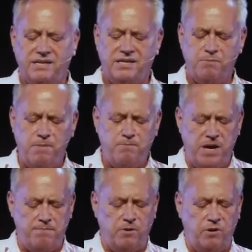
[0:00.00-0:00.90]
let's be
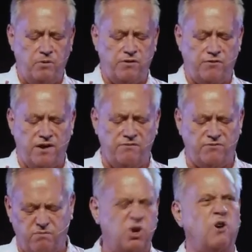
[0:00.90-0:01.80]
people who refrain
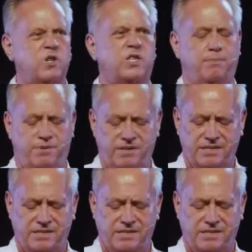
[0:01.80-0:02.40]
from gossip.